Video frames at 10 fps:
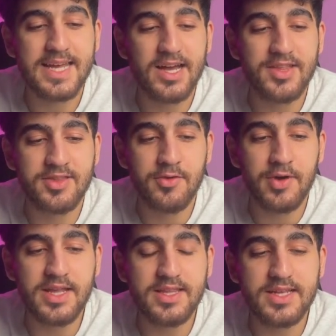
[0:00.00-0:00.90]
the
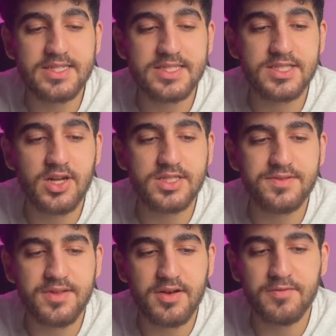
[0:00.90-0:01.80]
rating starts
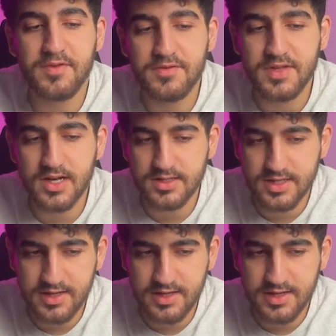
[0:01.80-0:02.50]
with around 1500.